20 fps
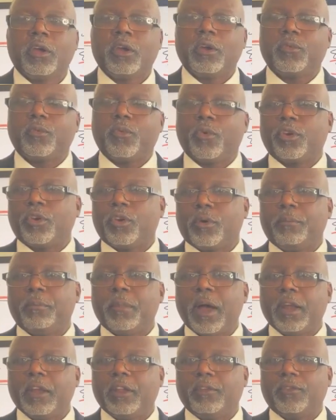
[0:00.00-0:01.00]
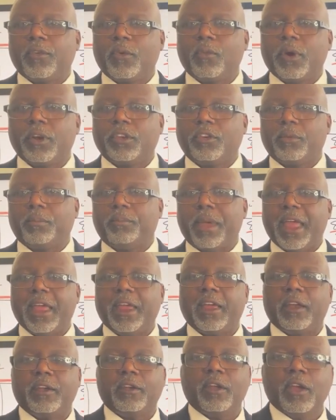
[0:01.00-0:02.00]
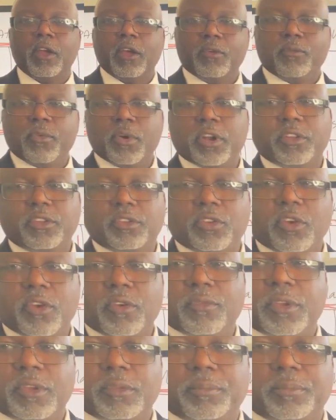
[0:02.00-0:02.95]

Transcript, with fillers: for your money, for what you're paying for the service,